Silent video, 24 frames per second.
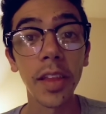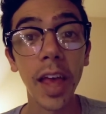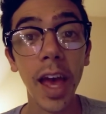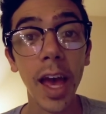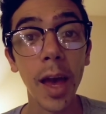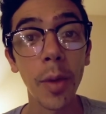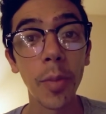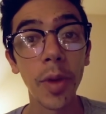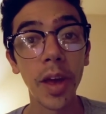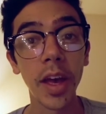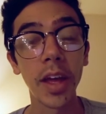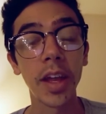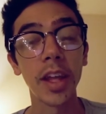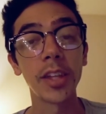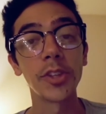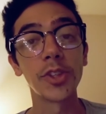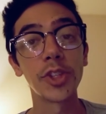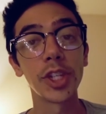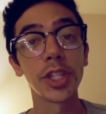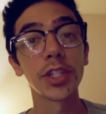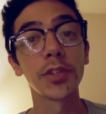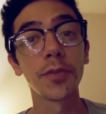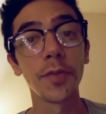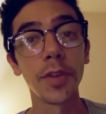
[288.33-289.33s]
Go.
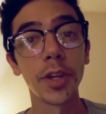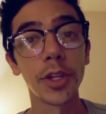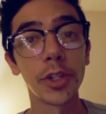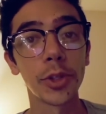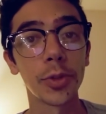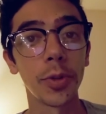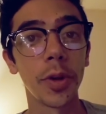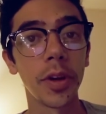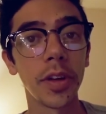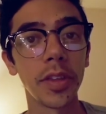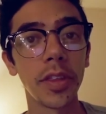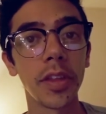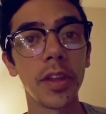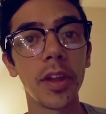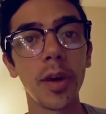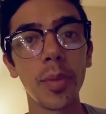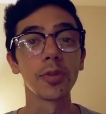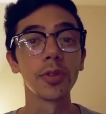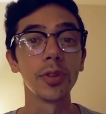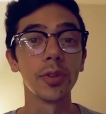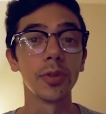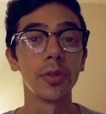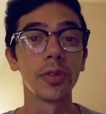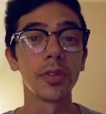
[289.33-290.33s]
It
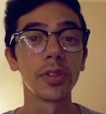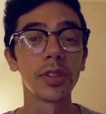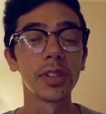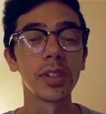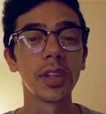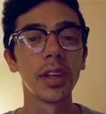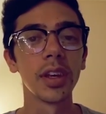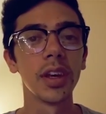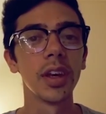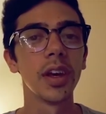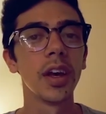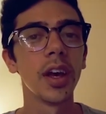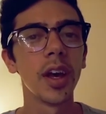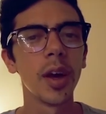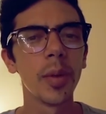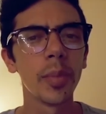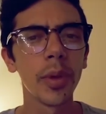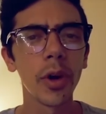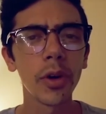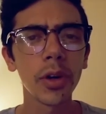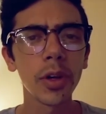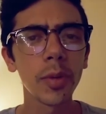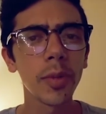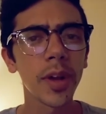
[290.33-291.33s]

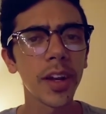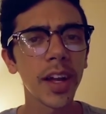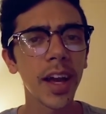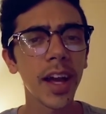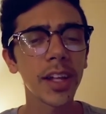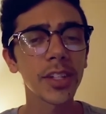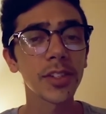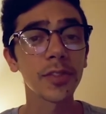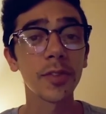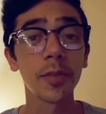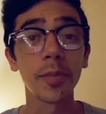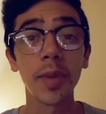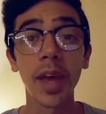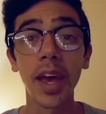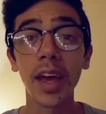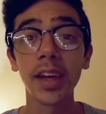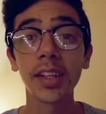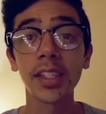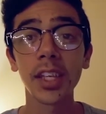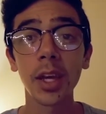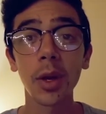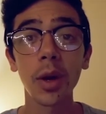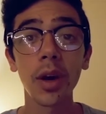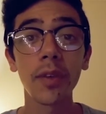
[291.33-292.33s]
takes place here in Long
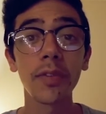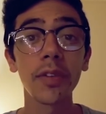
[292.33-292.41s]
Beach